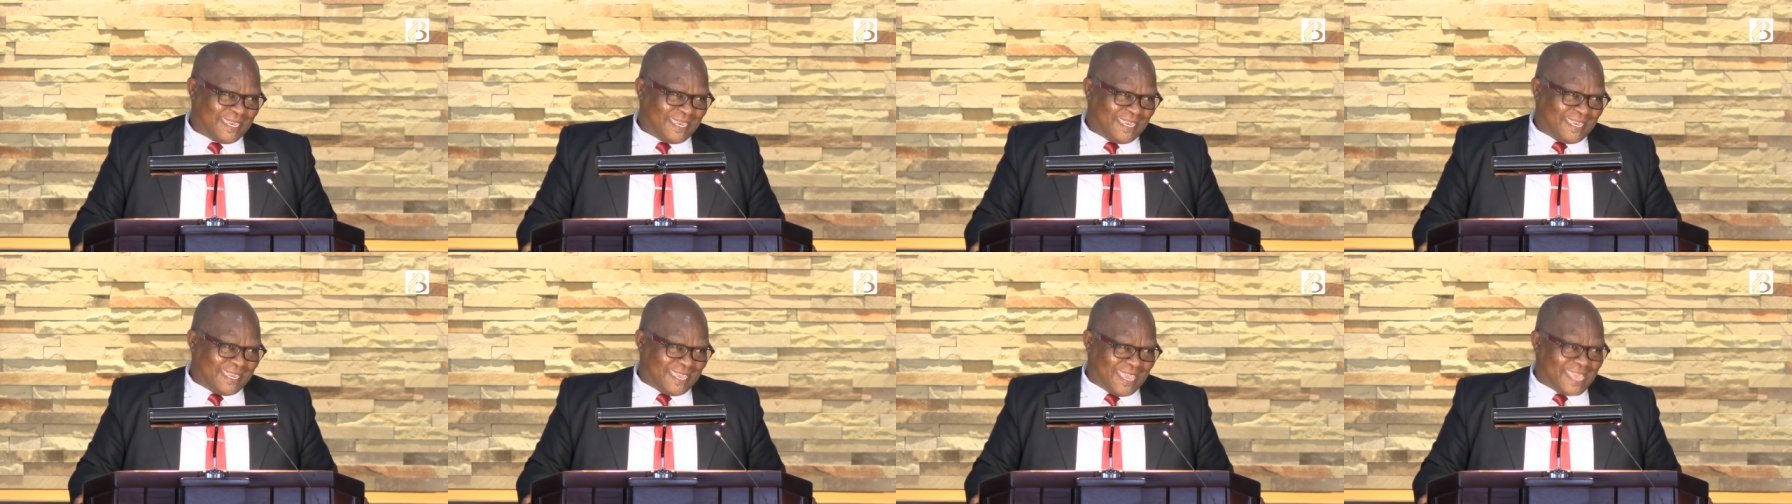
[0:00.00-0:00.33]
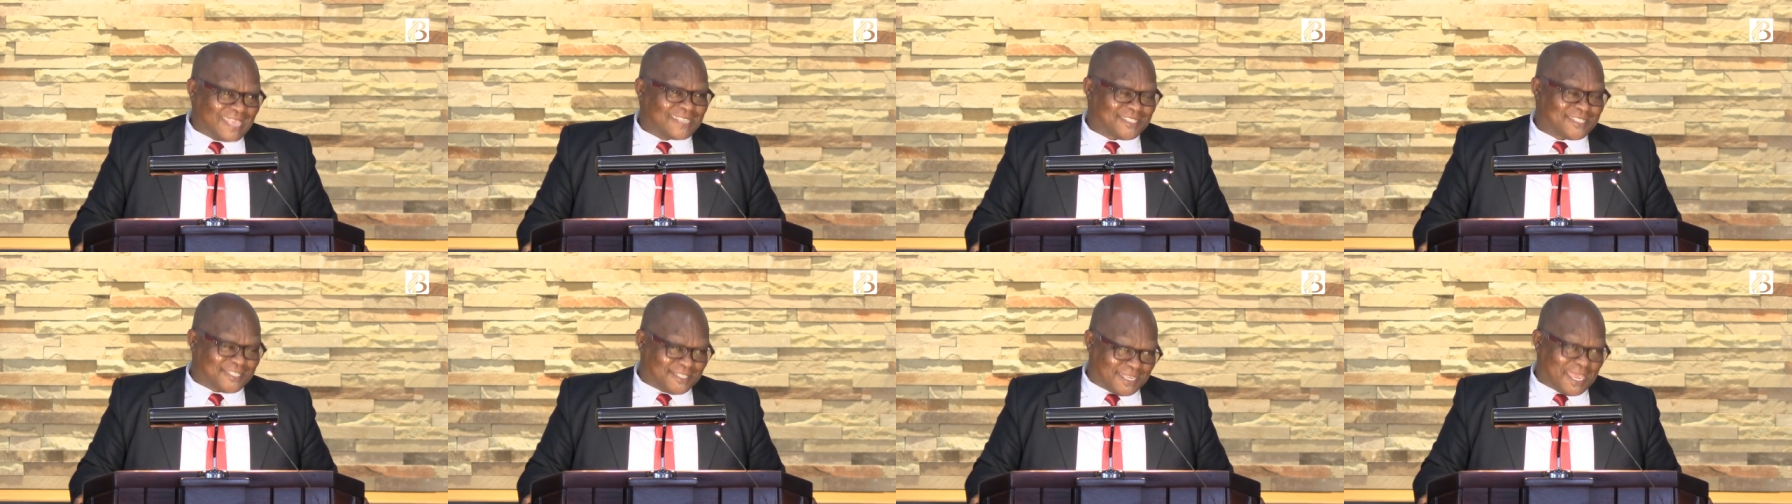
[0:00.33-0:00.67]
He
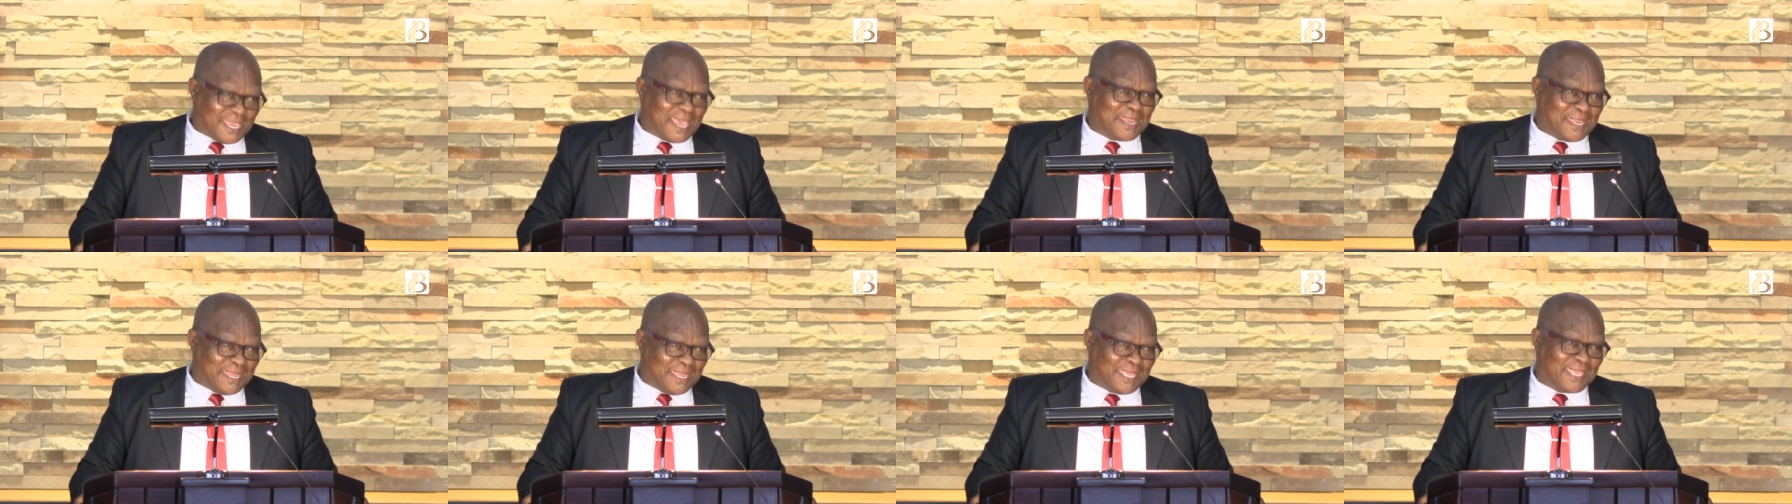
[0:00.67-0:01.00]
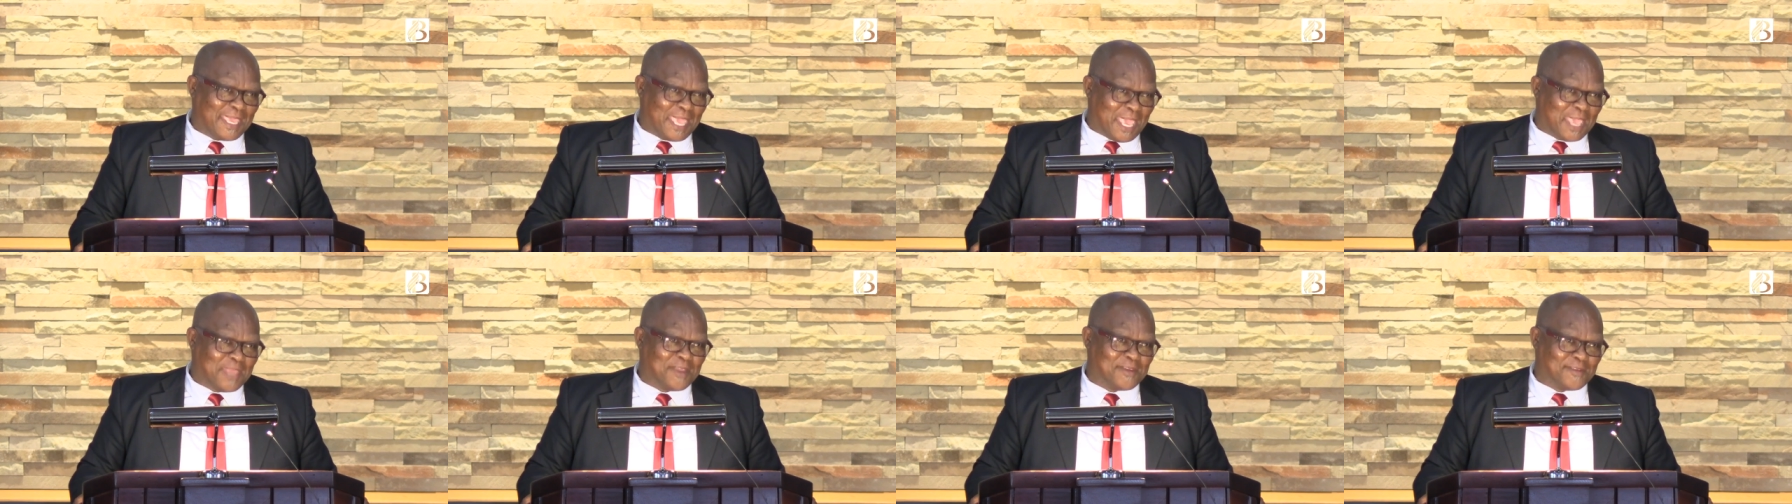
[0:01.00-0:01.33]
is standing
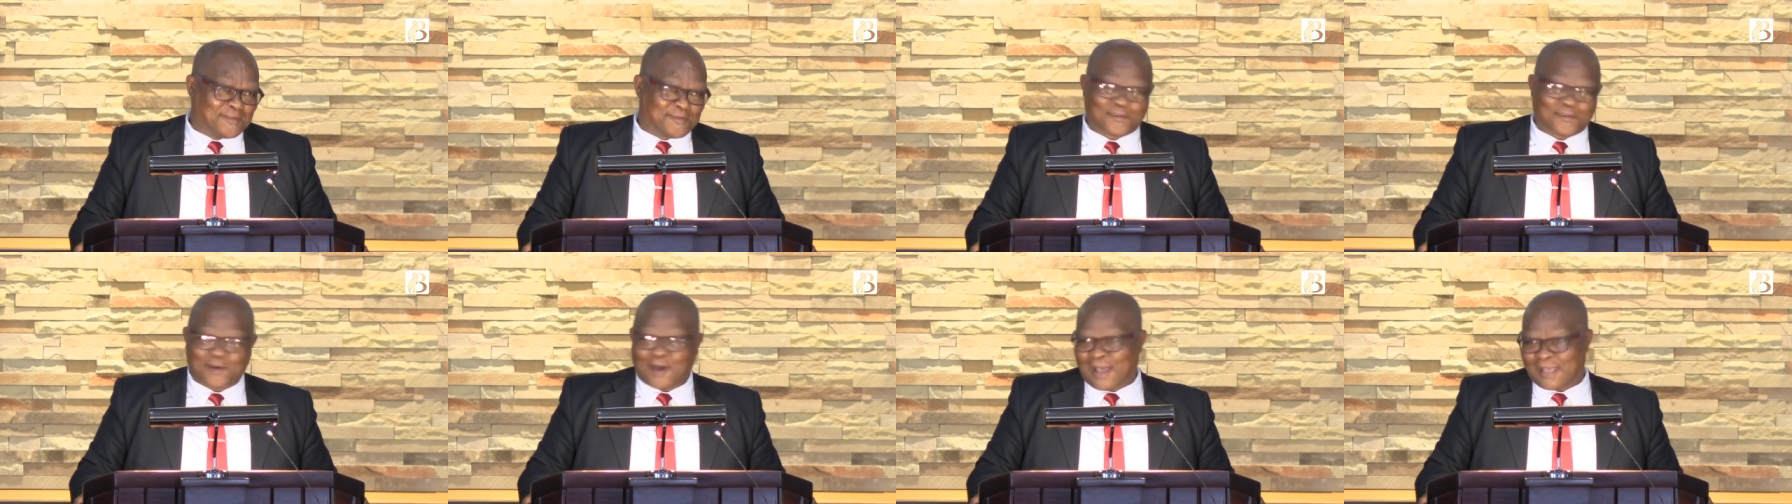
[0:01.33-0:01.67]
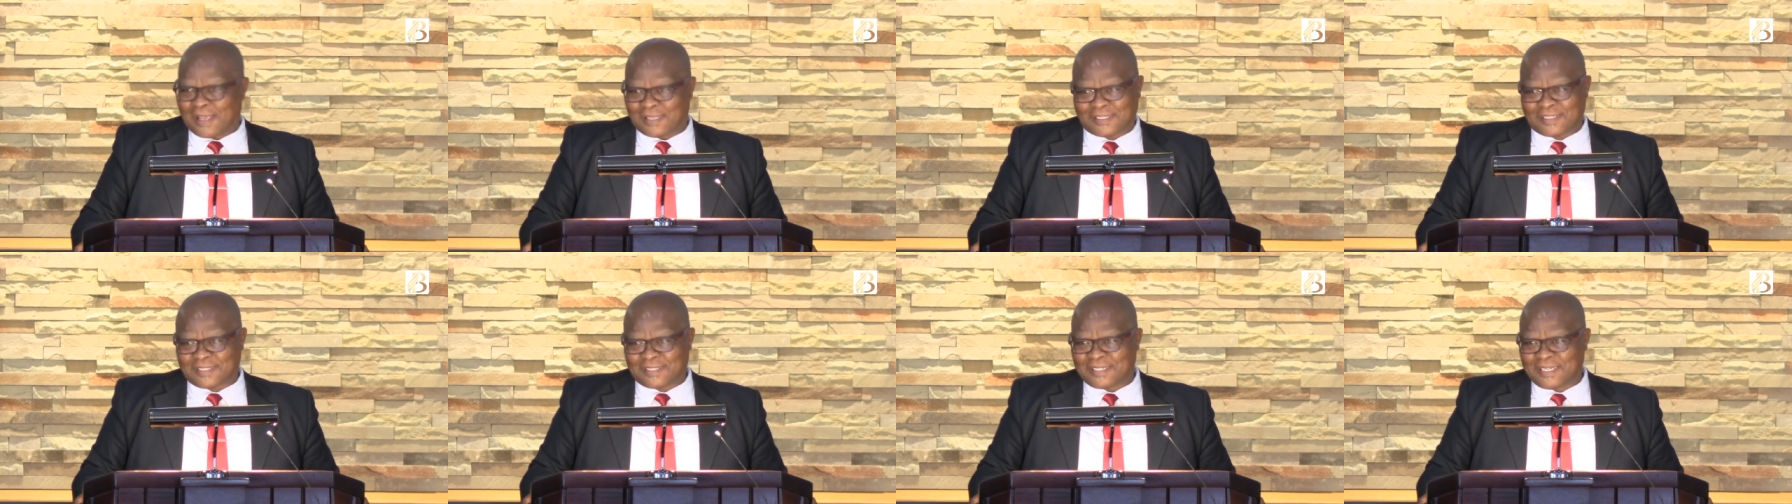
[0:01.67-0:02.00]
in for
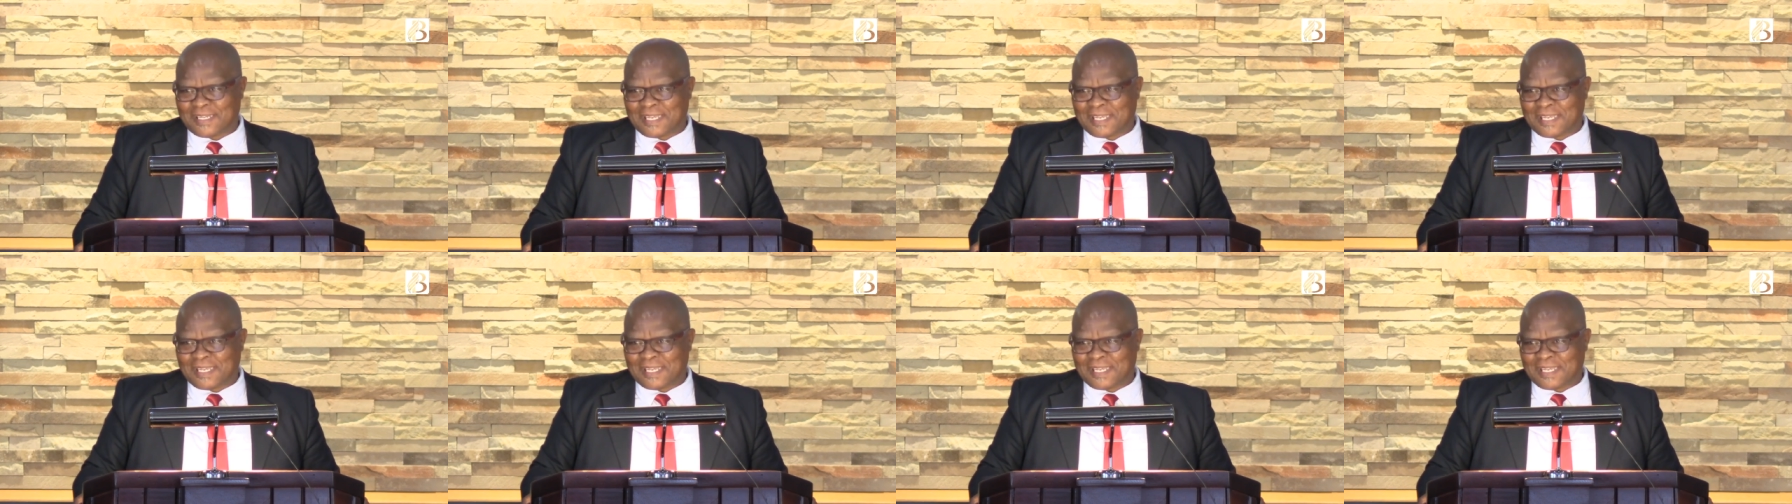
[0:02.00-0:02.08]
us.